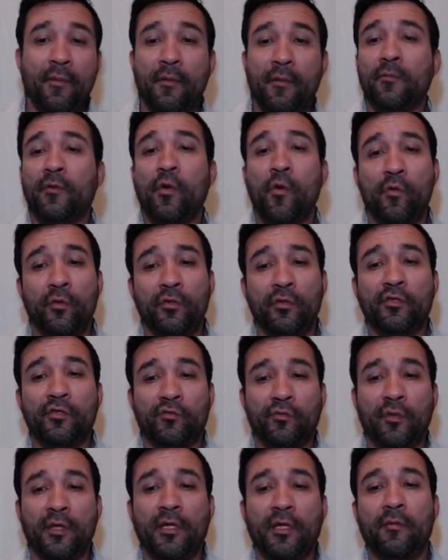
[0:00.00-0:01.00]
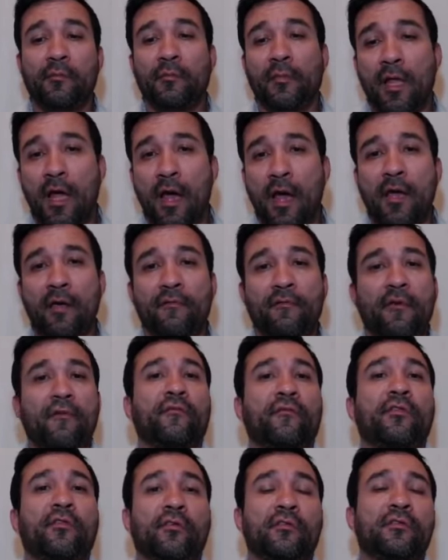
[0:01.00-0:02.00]
I'm going to stream live
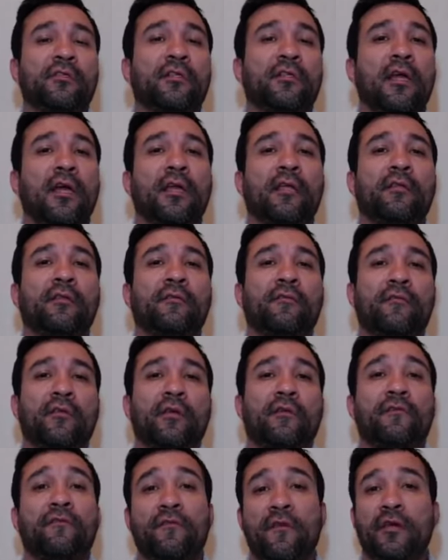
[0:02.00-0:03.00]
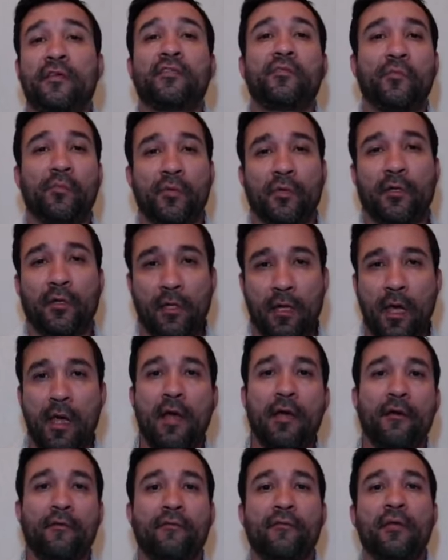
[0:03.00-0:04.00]
every Thursday night via Facebook
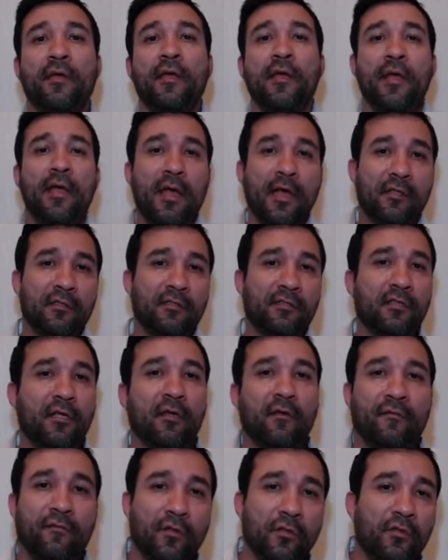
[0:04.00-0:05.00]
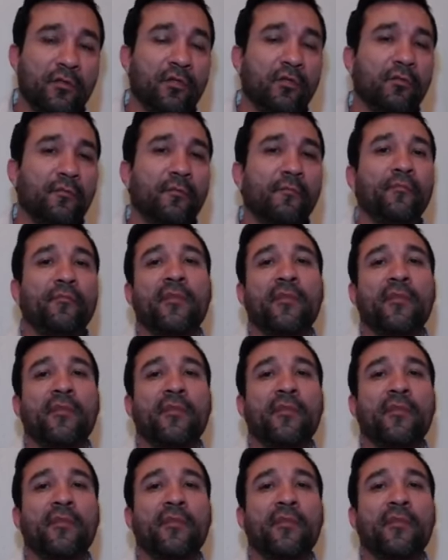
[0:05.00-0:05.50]
Live instead of YouTube.